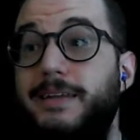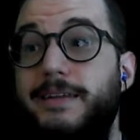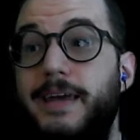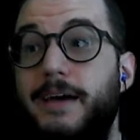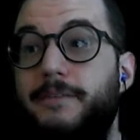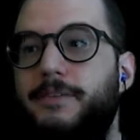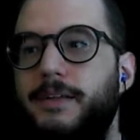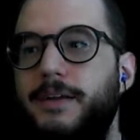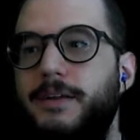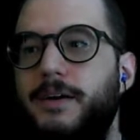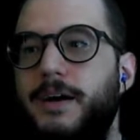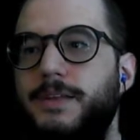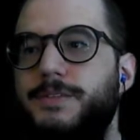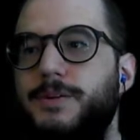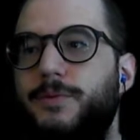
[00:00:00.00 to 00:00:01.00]
Definitely
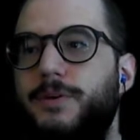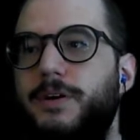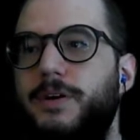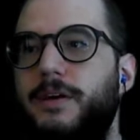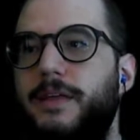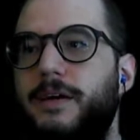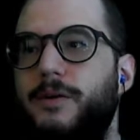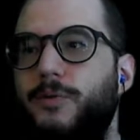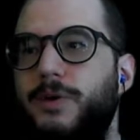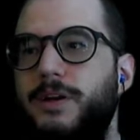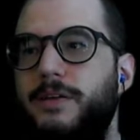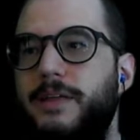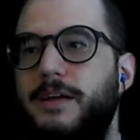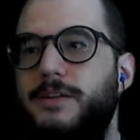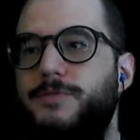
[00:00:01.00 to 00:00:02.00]
not. So we
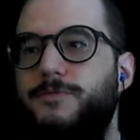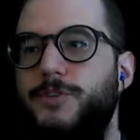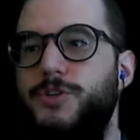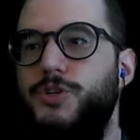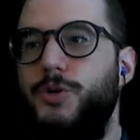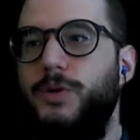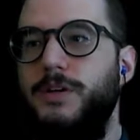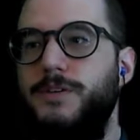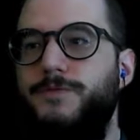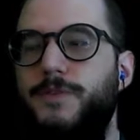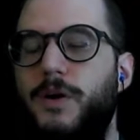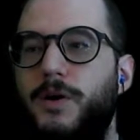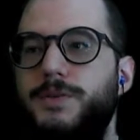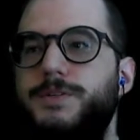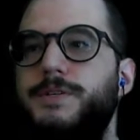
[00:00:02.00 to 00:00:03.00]
know that for sure is
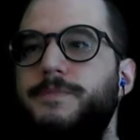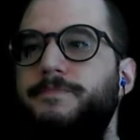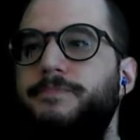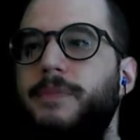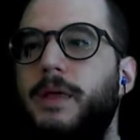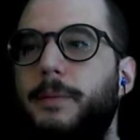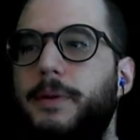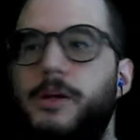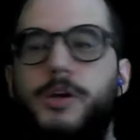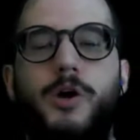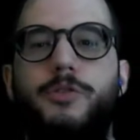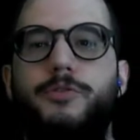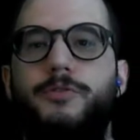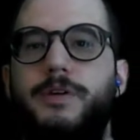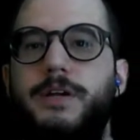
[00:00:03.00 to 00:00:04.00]
false. I'm going to go
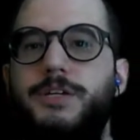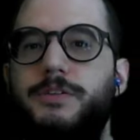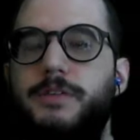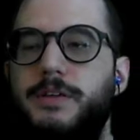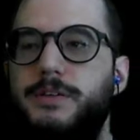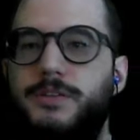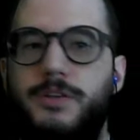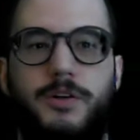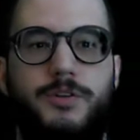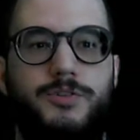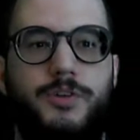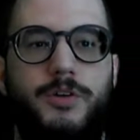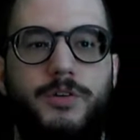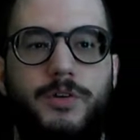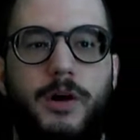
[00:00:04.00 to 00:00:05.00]
through each of these,
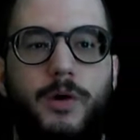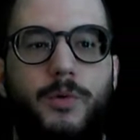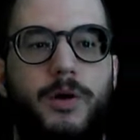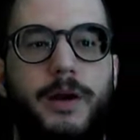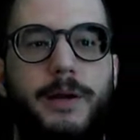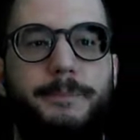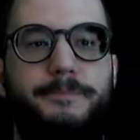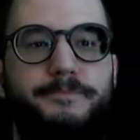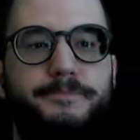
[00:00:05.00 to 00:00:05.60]
so do not worry.